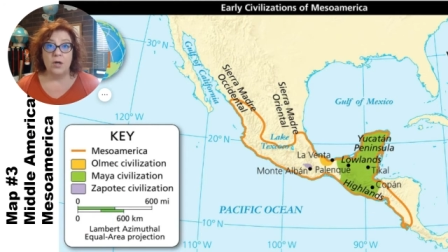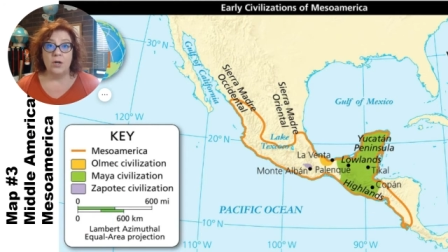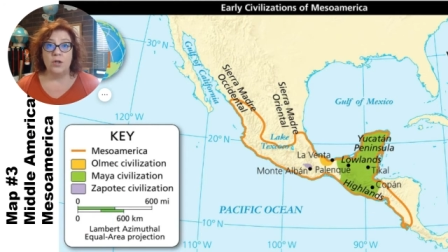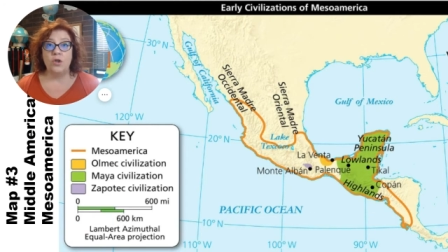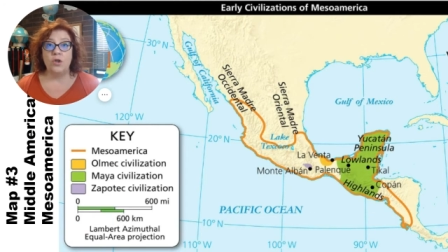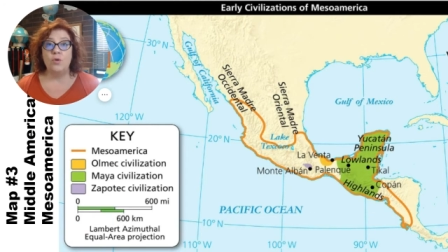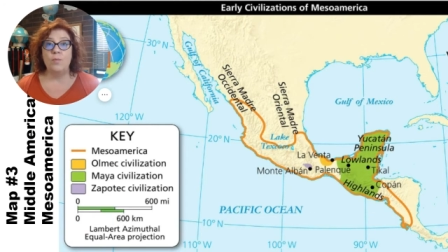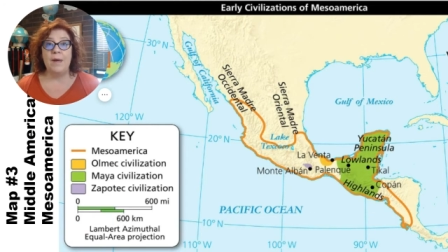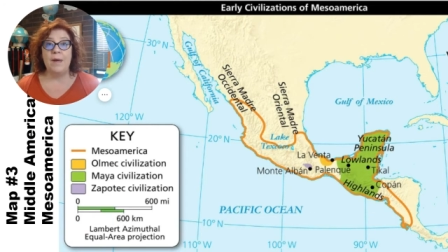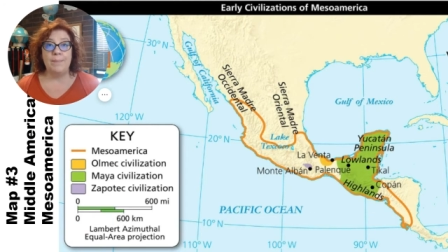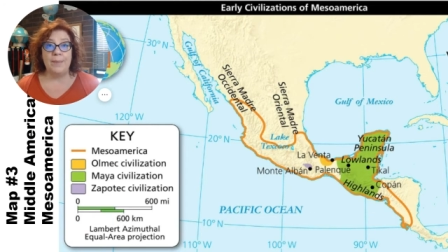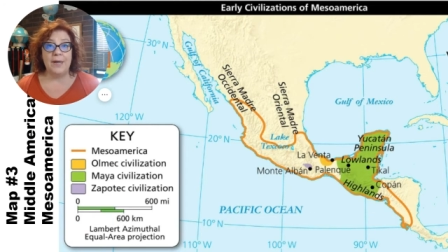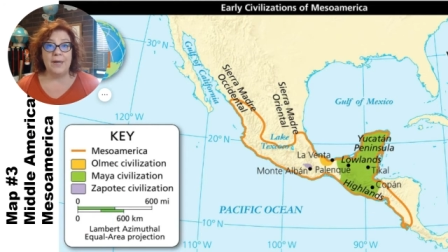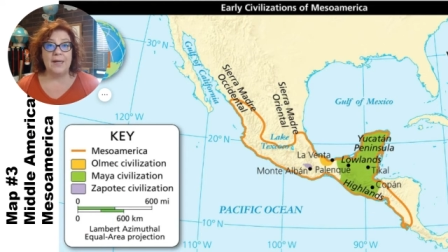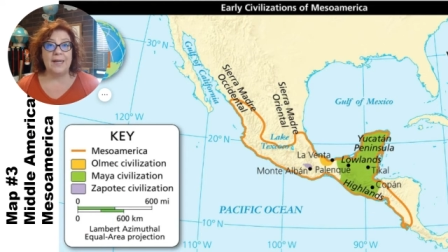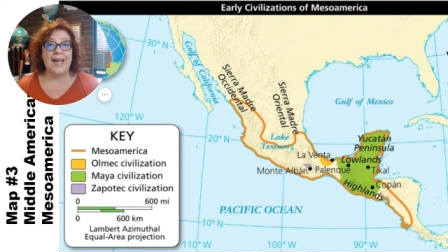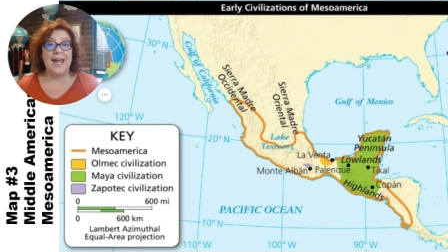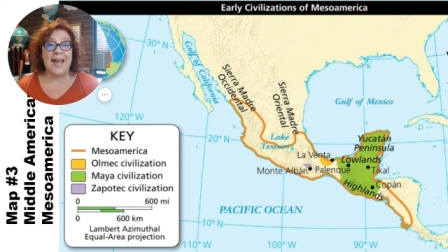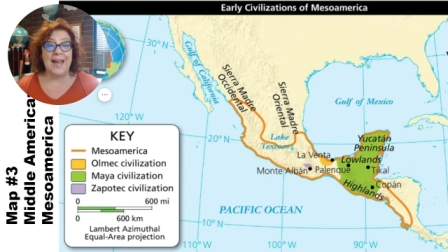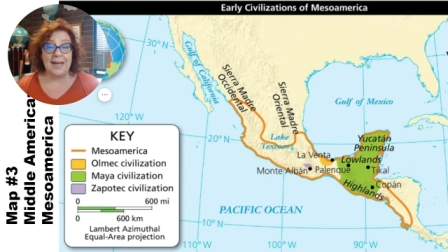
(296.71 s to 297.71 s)
You may
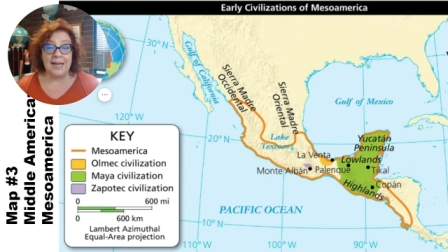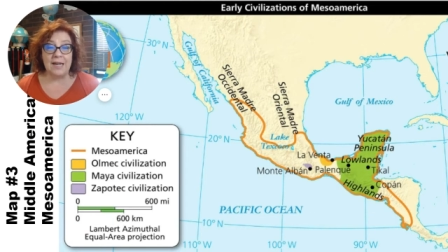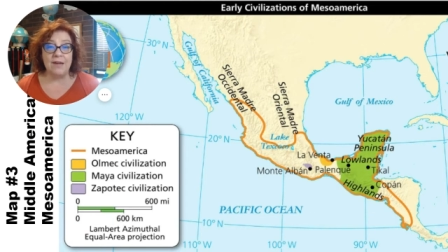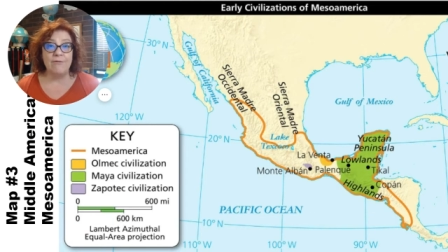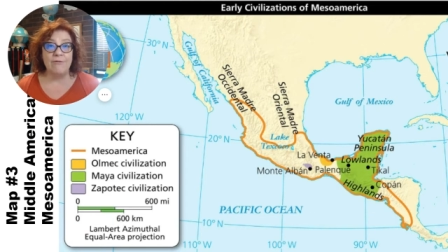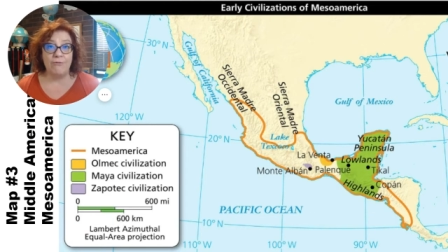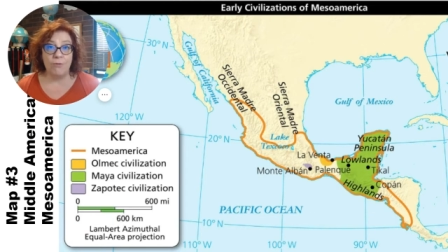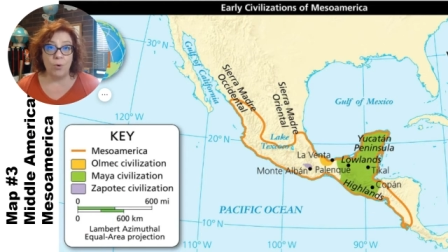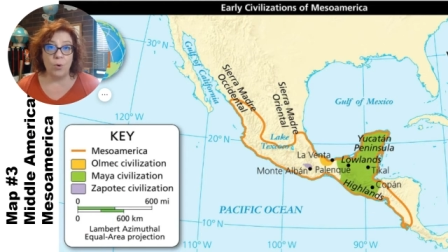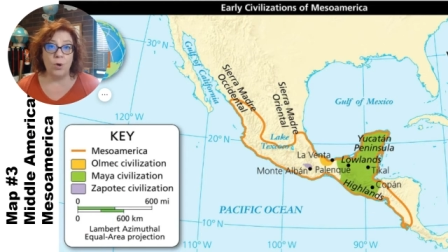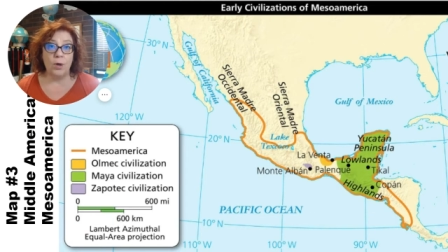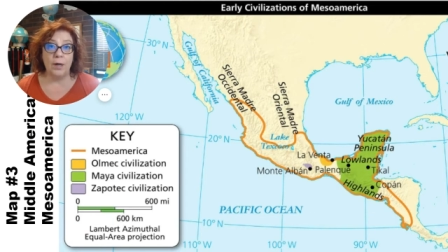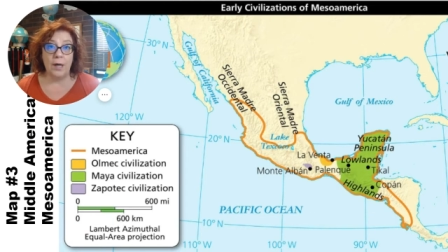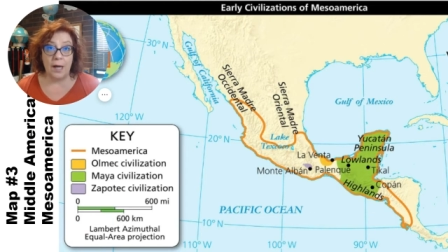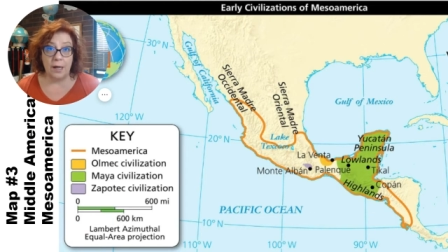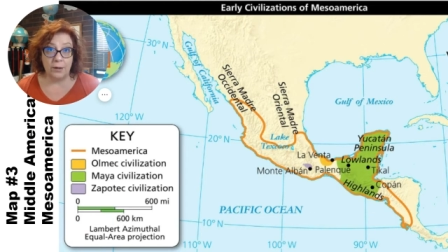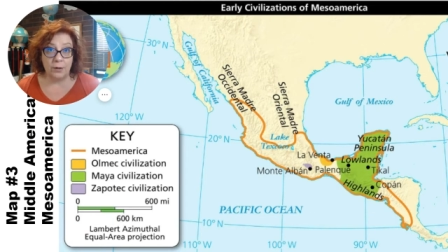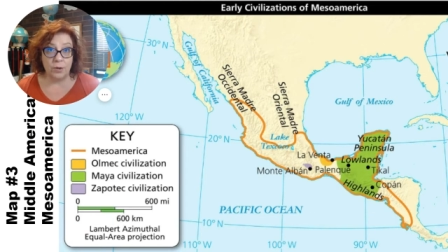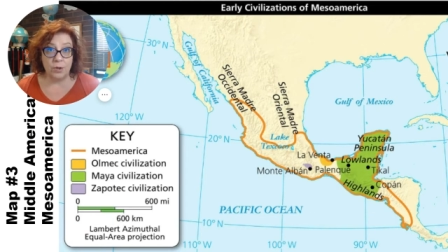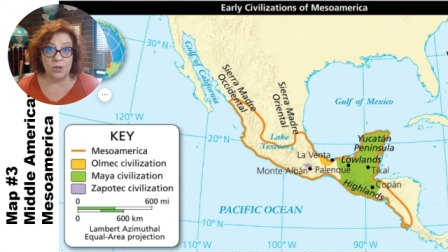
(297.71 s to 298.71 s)
pick any 4
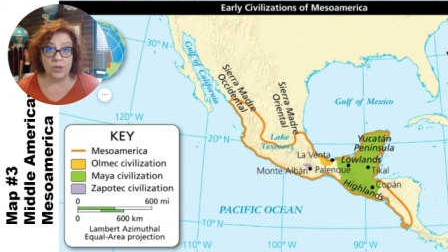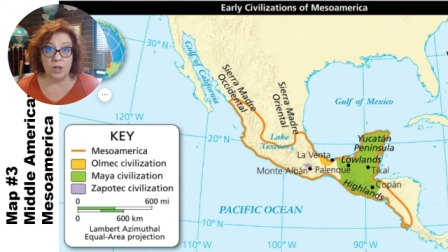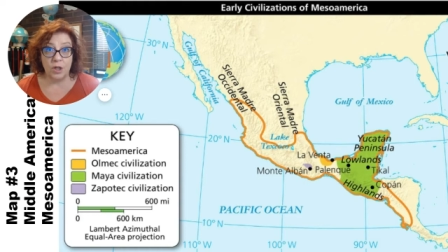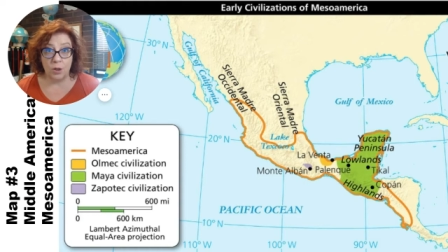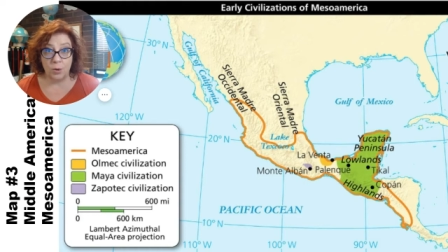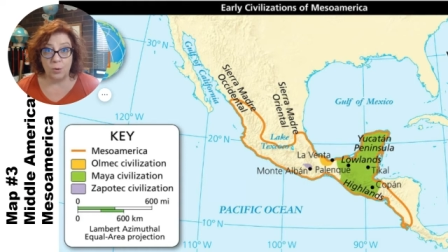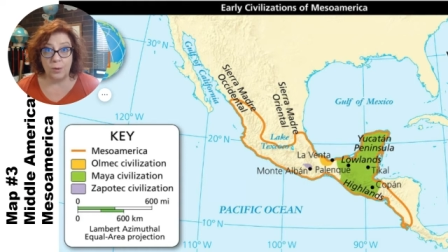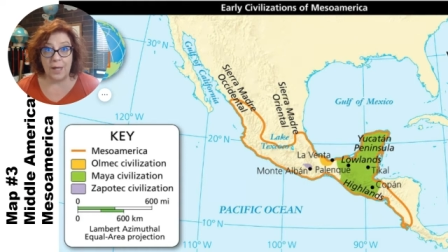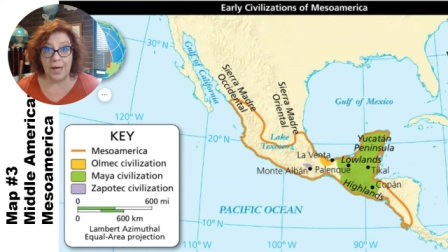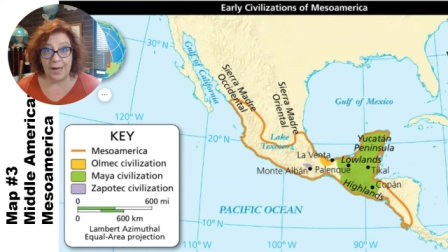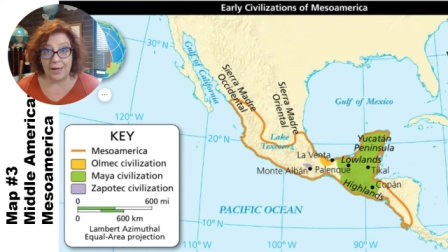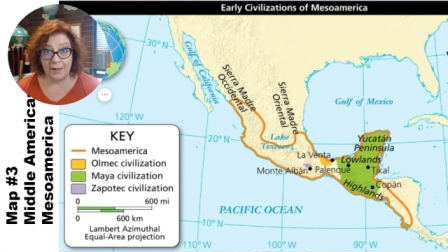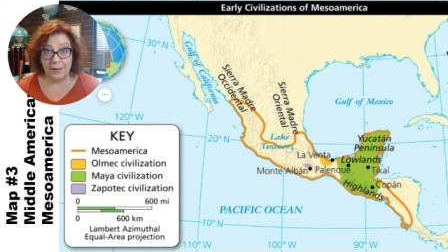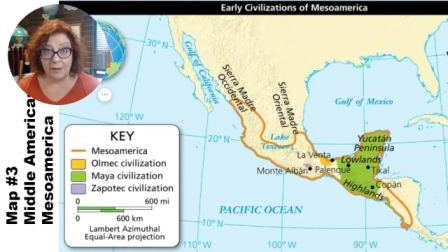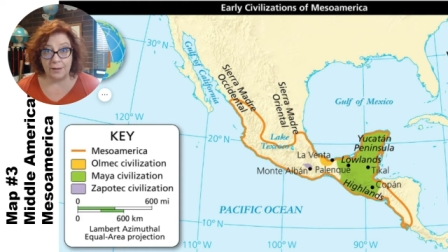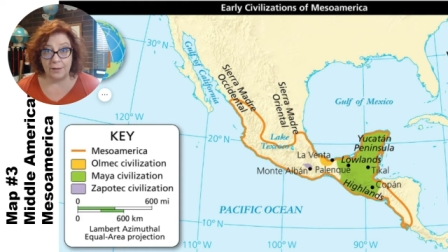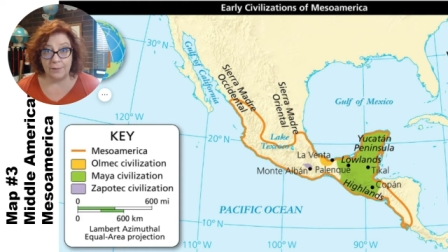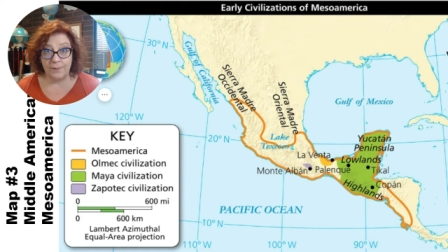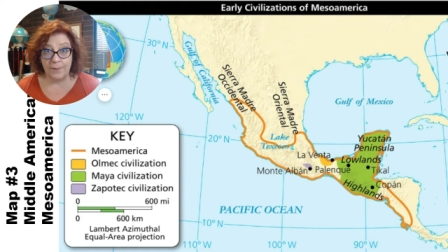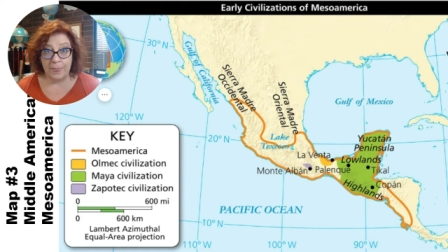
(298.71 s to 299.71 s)
colors you
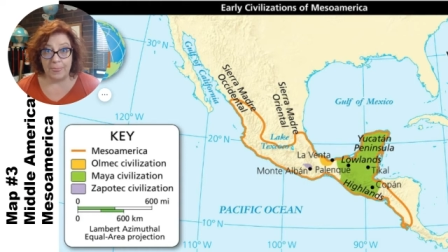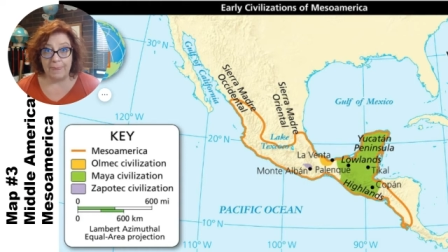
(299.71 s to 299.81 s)
like.